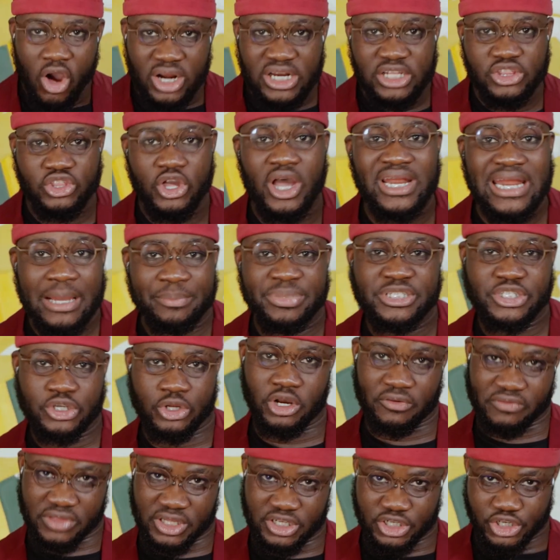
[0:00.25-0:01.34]
On the third
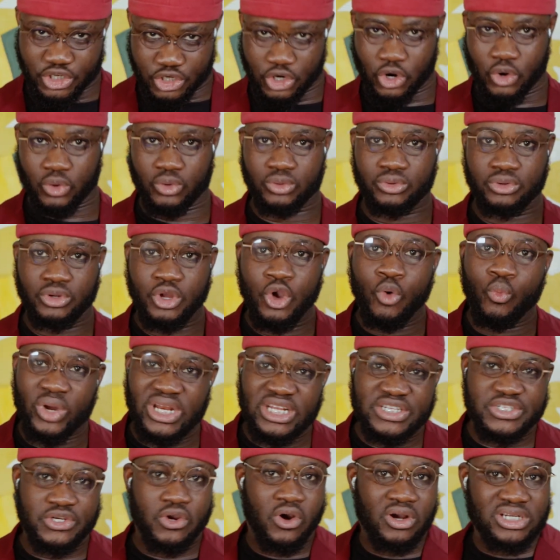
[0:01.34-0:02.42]
episode of this show,
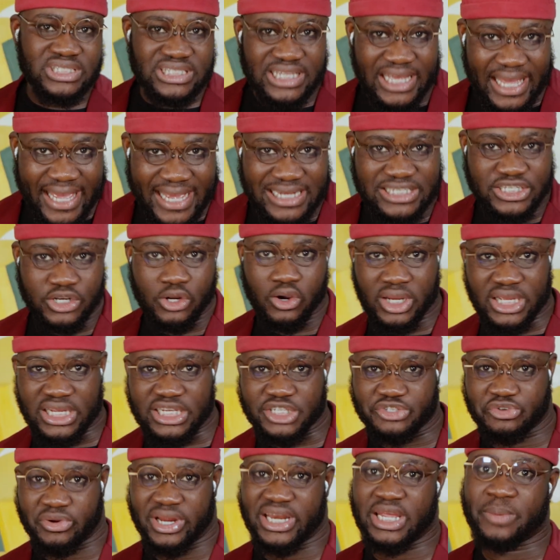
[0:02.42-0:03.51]
we discussed the age-long
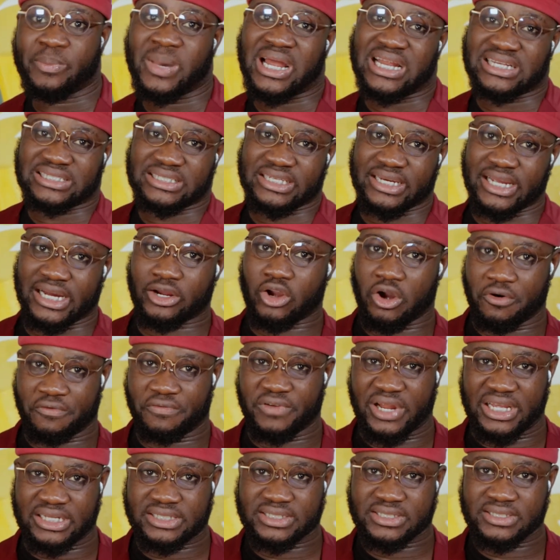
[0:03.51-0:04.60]
Israeli-Palestinian
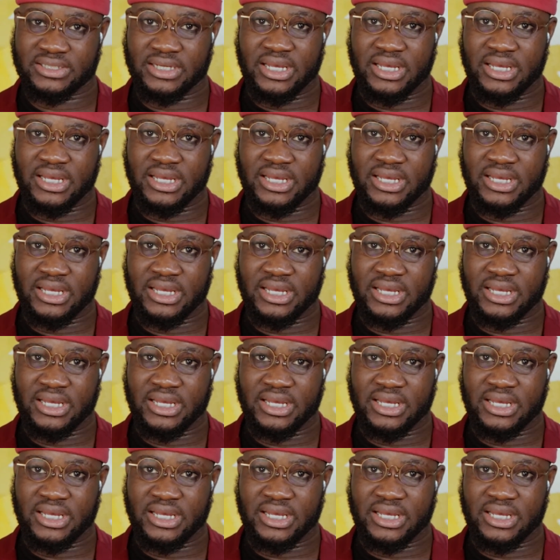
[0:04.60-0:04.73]
conflict.